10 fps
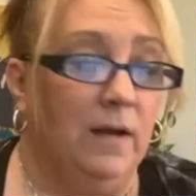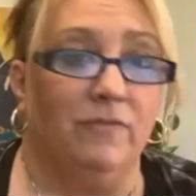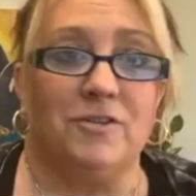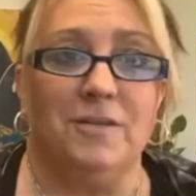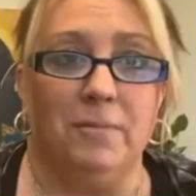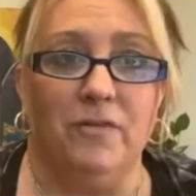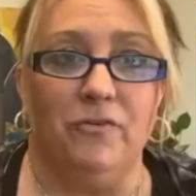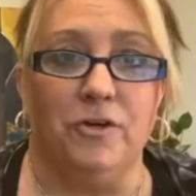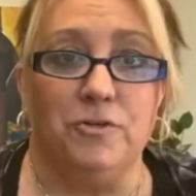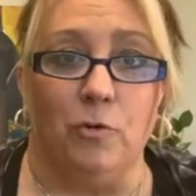For somebody
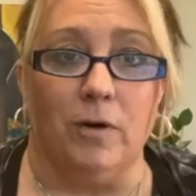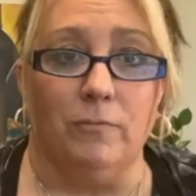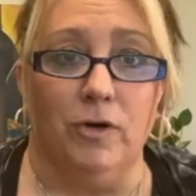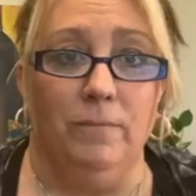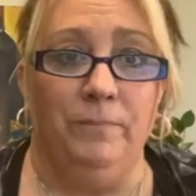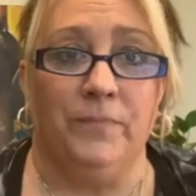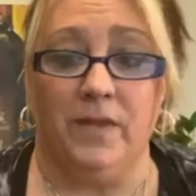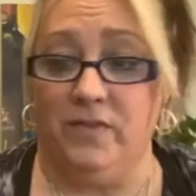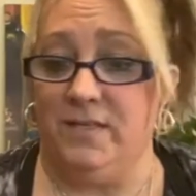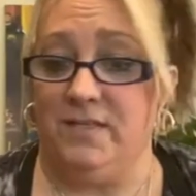for a dorm room,
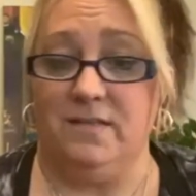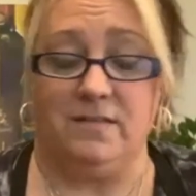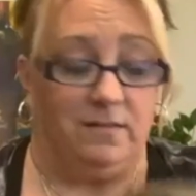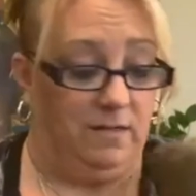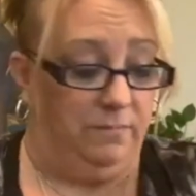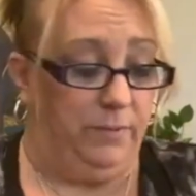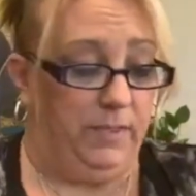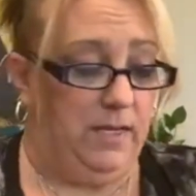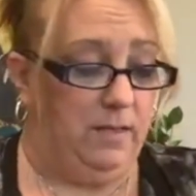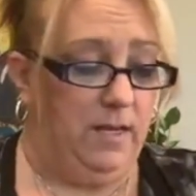this is
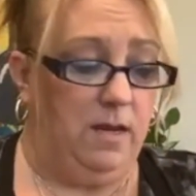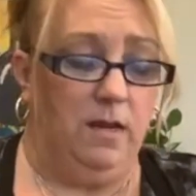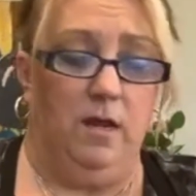completely